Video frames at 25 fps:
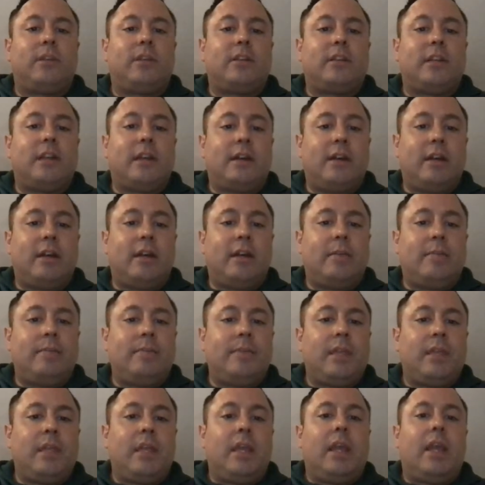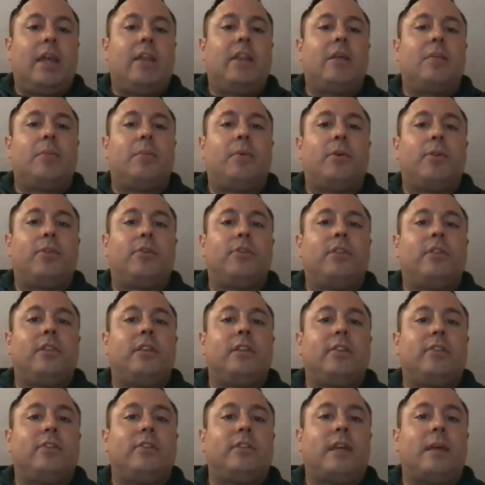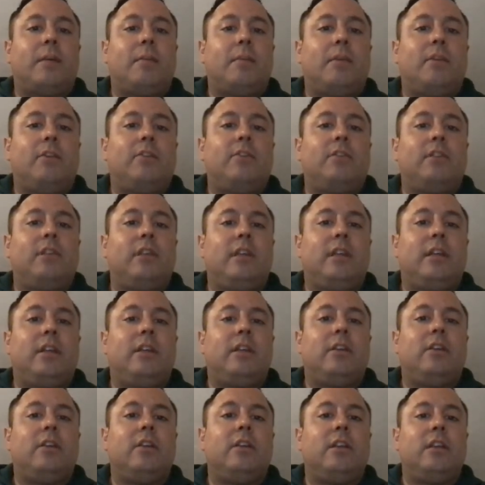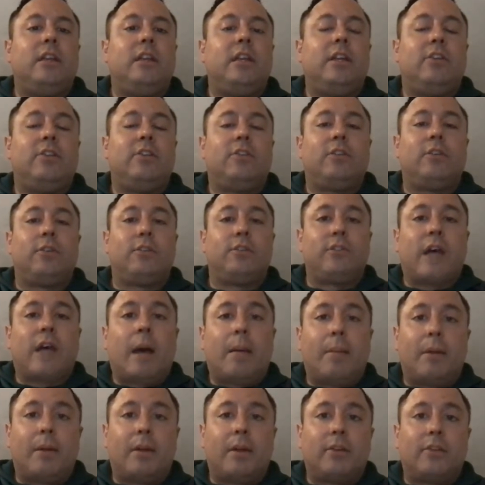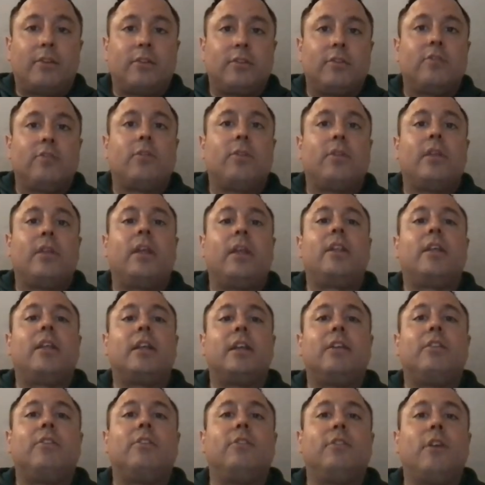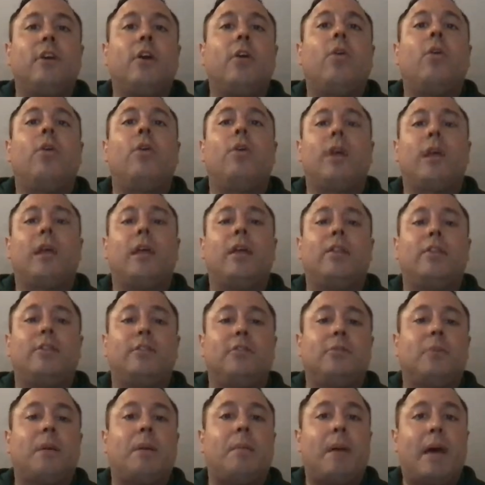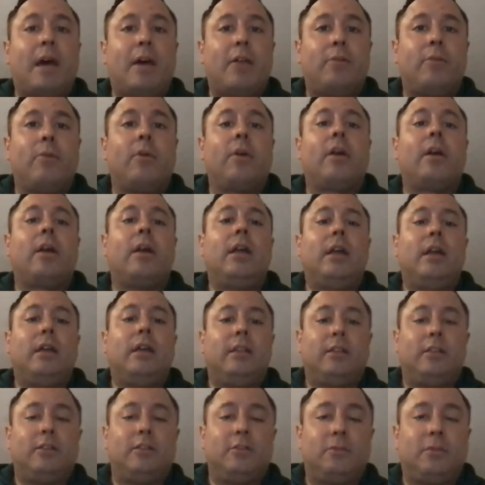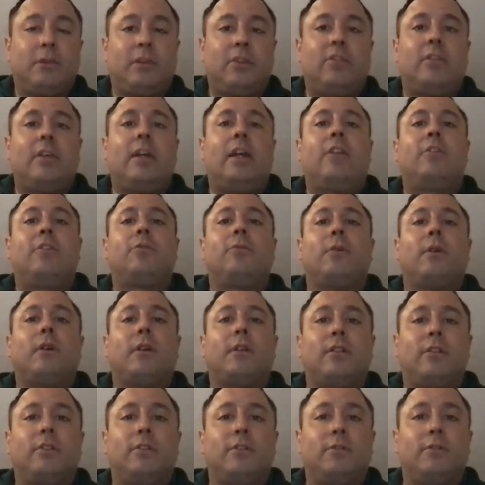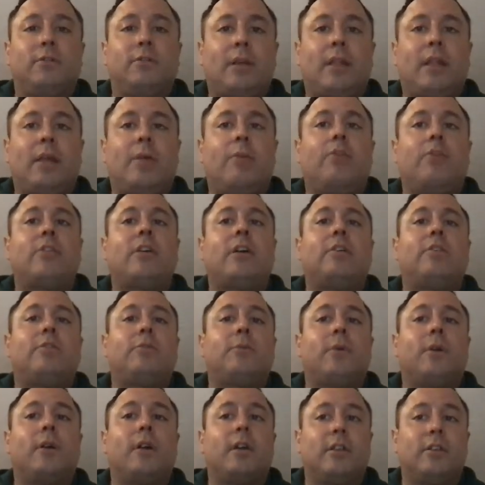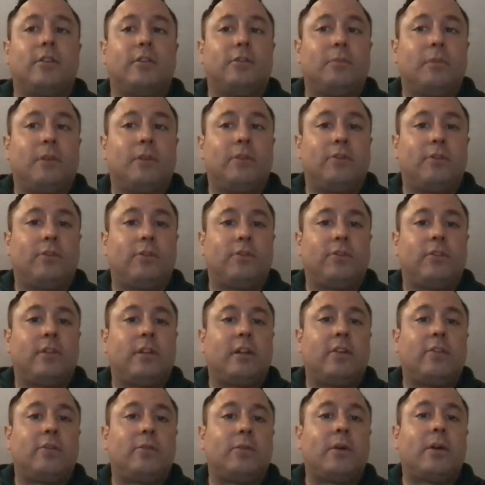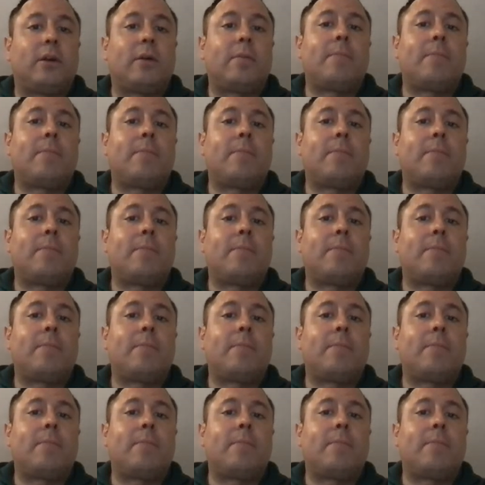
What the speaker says: area, and they're posting the assignments in each of those topics. So then the kids know, okay, this is my math work, this is my science work, this is my language arts work, and this is my social studies work.